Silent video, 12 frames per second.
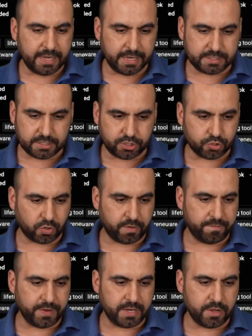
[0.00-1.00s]
it's a
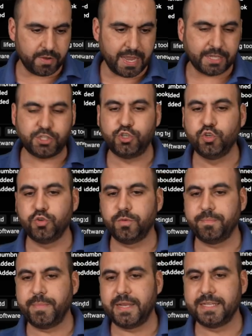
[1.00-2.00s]
short video. Yeah,
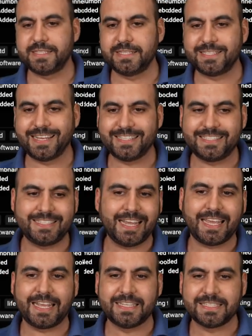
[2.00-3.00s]
two minutes and 10
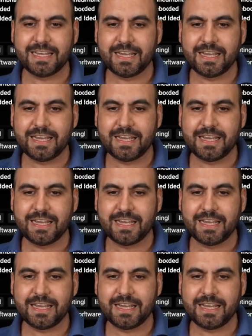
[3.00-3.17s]
seconds.